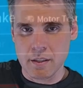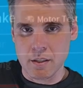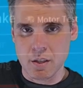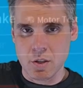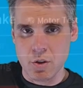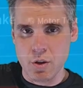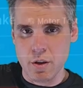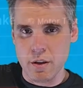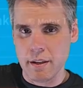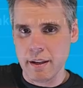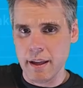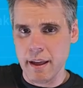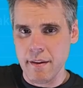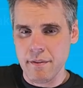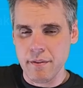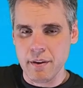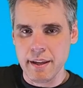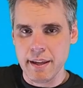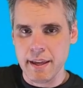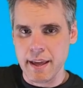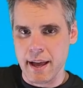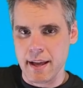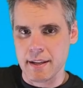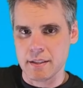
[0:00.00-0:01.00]
of this is that you can
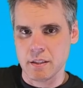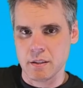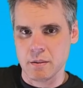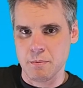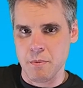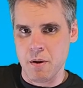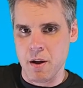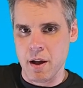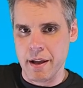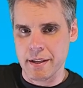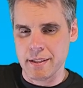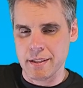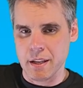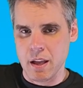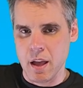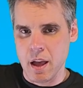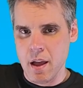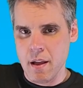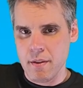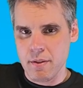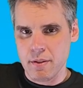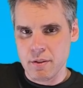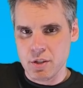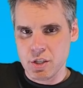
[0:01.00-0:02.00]
heavily
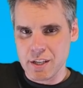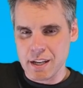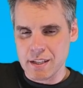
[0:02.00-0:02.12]
customize